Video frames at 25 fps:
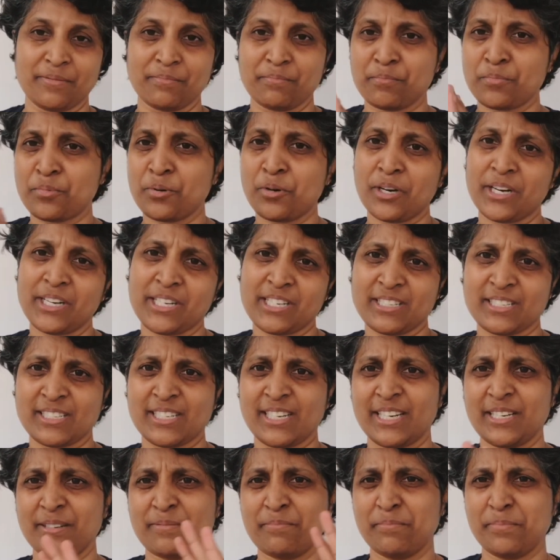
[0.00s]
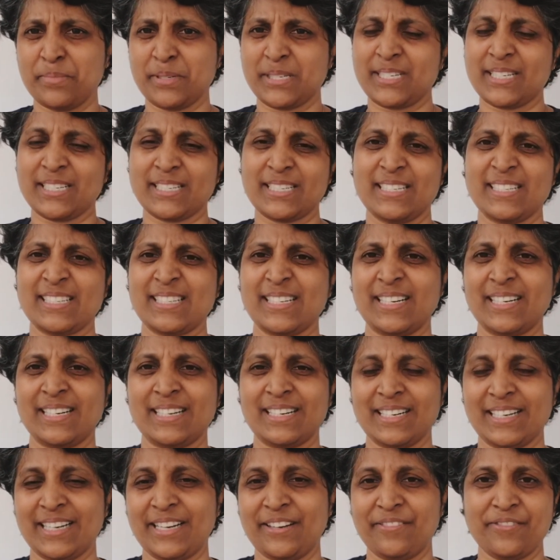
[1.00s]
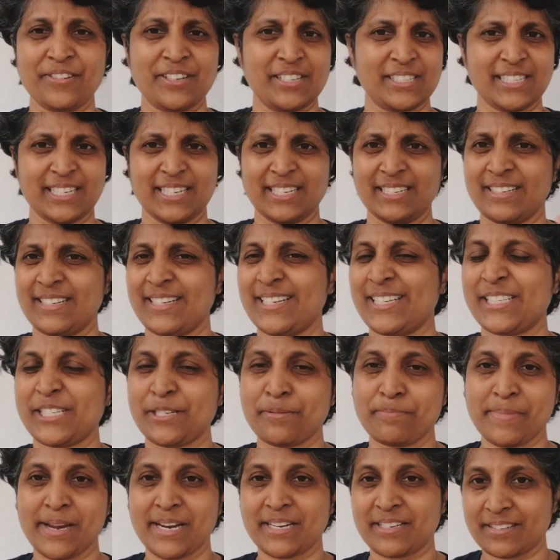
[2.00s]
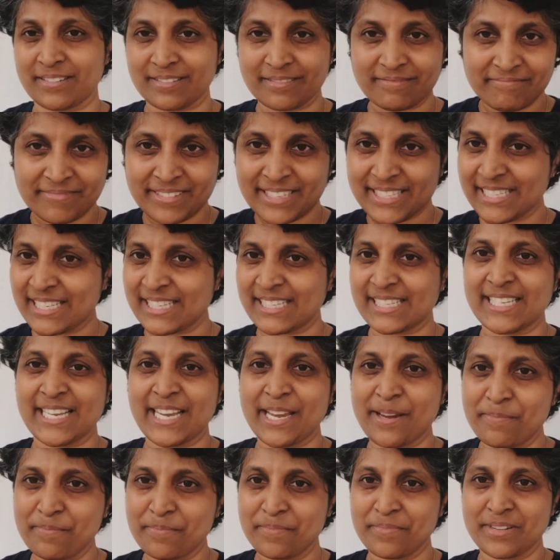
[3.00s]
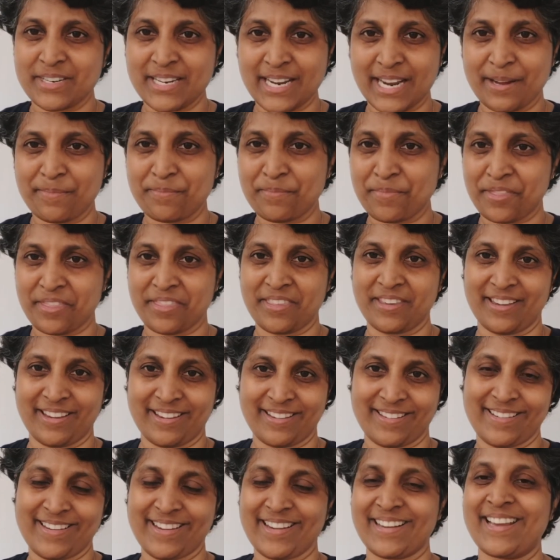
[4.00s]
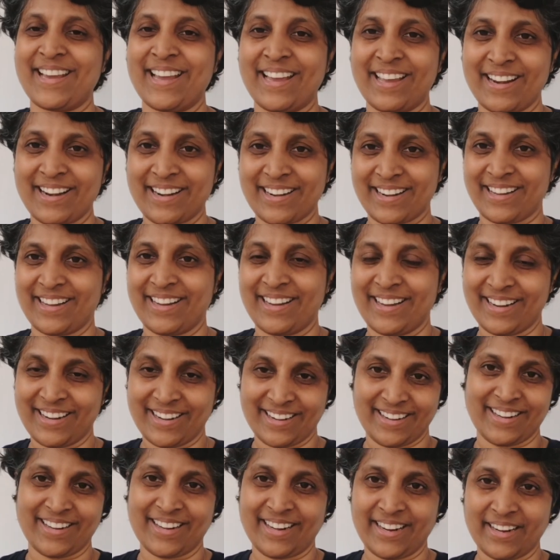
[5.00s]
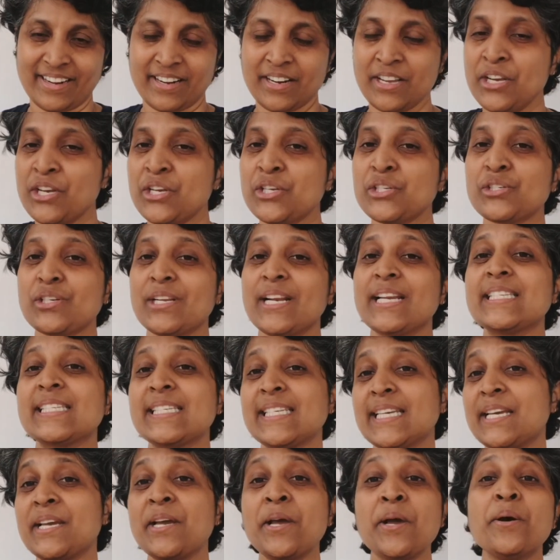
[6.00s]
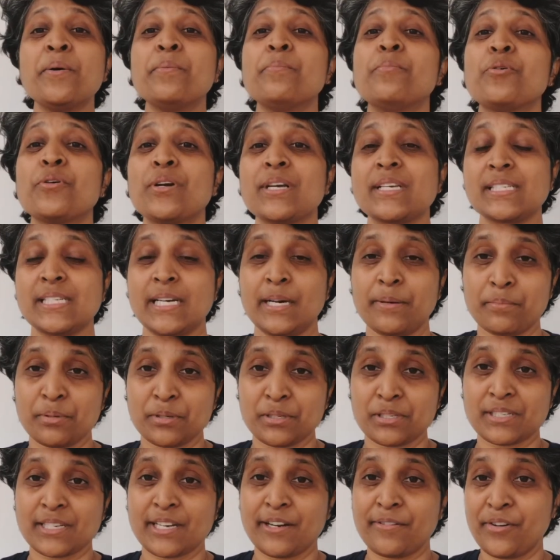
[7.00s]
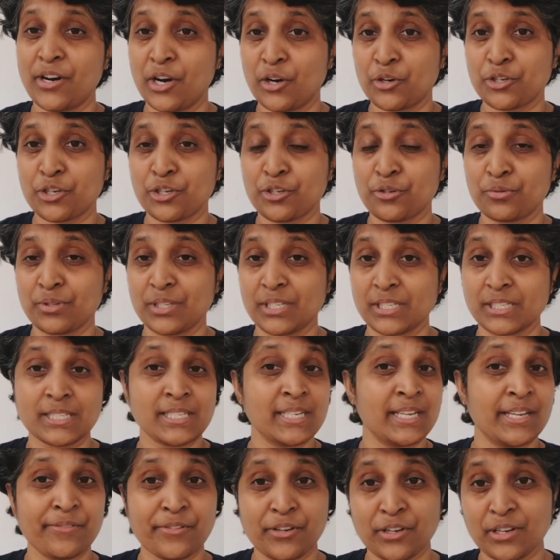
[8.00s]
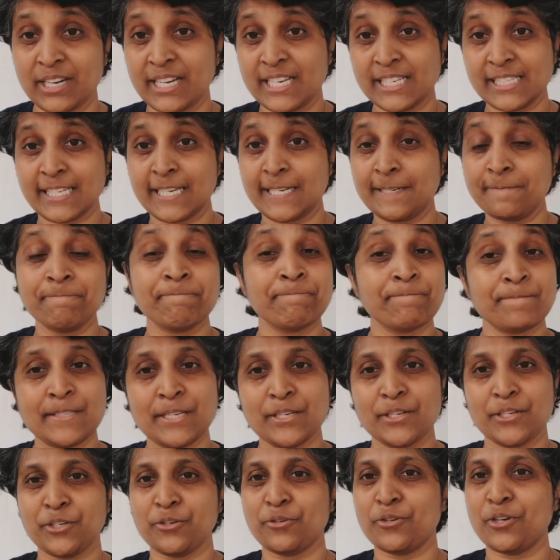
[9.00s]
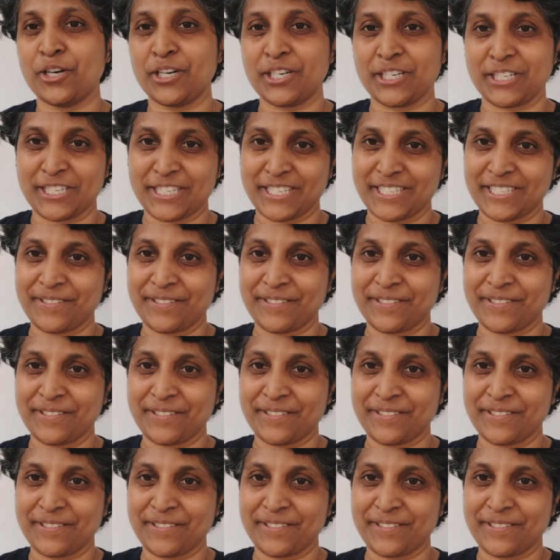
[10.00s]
Product design, business design, life design, doesn't matter. The same damn thing again and again and again. So let's see more examples of how to do this. If you're lazy, you got it.